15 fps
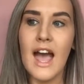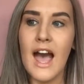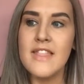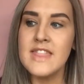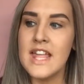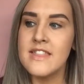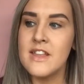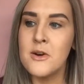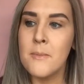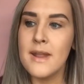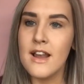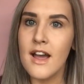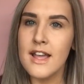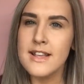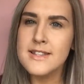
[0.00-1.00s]
And then they'll be
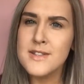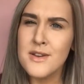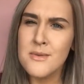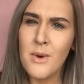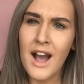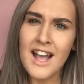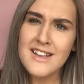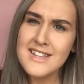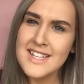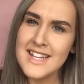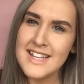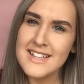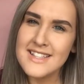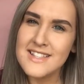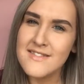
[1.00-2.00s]
like, so what
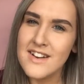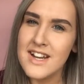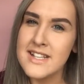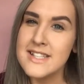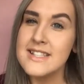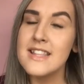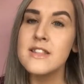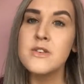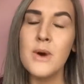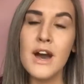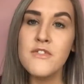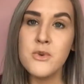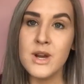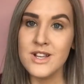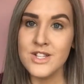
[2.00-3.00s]
actually is psoriasis? And they'll
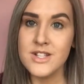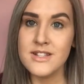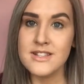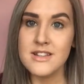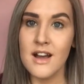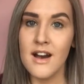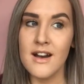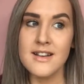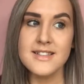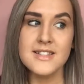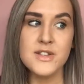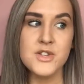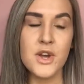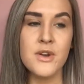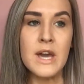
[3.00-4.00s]
have questions to ask.
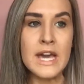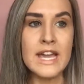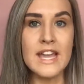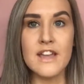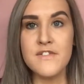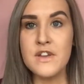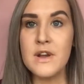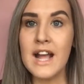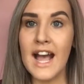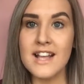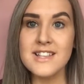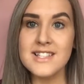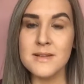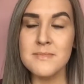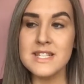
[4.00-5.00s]
So if you
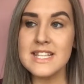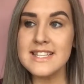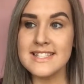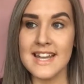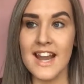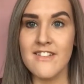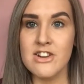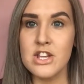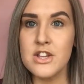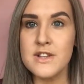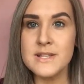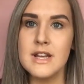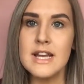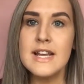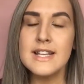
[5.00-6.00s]
catch somebody staring at you,
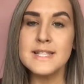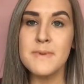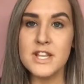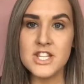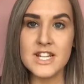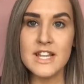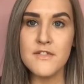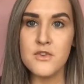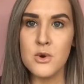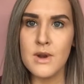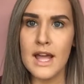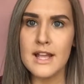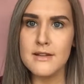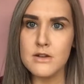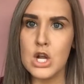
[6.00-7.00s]
especially if you're
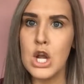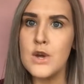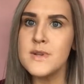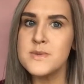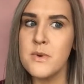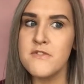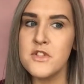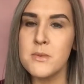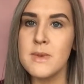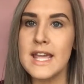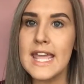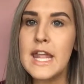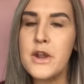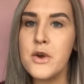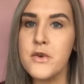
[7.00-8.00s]
like close with them,
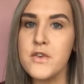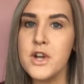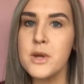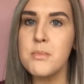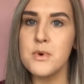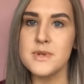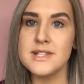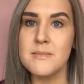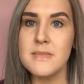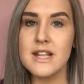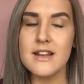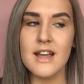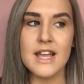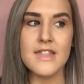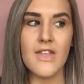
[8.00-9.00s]
like in a group or something
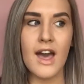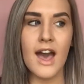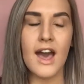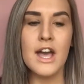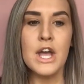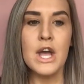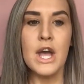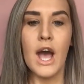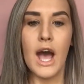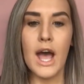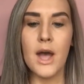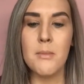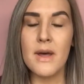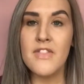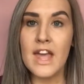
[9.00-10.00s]
like that,
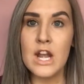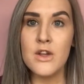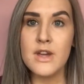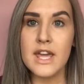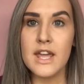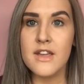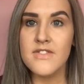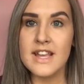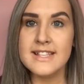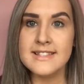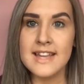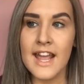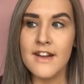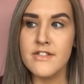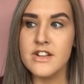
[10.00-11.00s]
and they're looking and they're
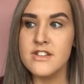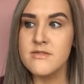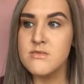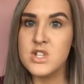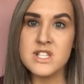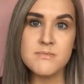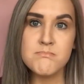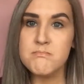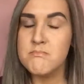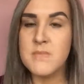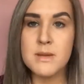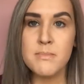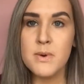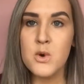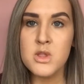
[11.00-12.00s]
staring, just
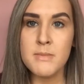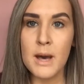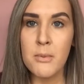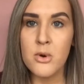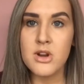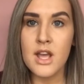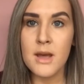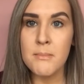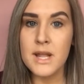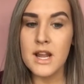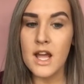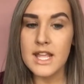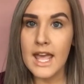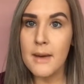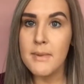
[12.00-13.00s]
pull them up on it and be
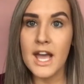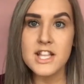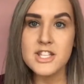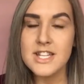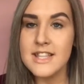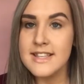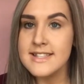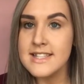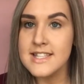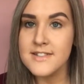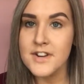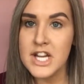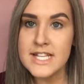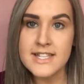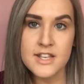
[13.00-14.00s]
like, yeah, actually this is
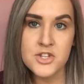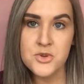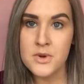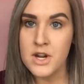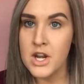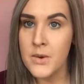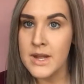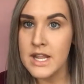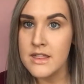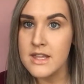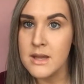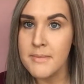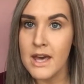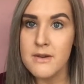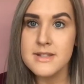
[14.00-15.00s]
psoriasis. Do you want to know anything
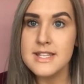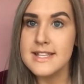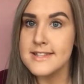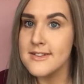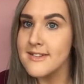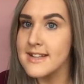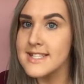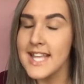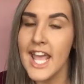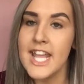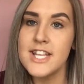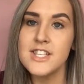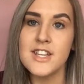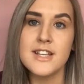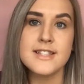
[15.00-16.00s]
about it? It's not
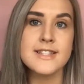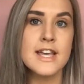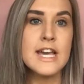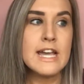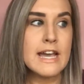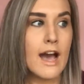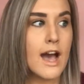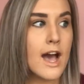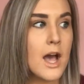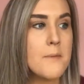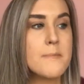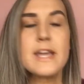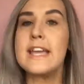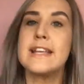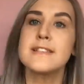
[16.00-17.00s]
contagious,
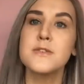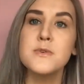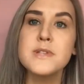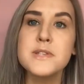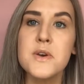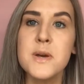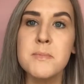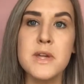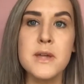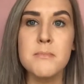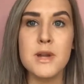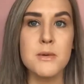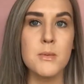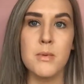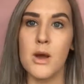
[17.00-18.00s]
it's autoimmune,
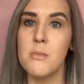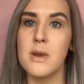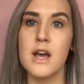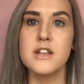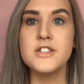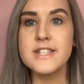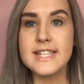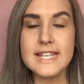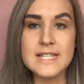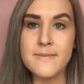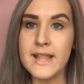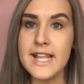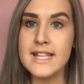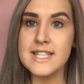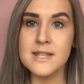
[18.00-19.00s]
blah, blah, blah, blah. Just
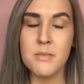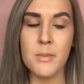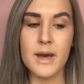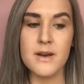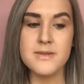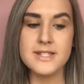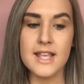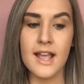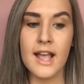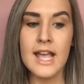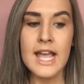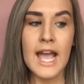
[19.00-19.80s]
explain to them about it.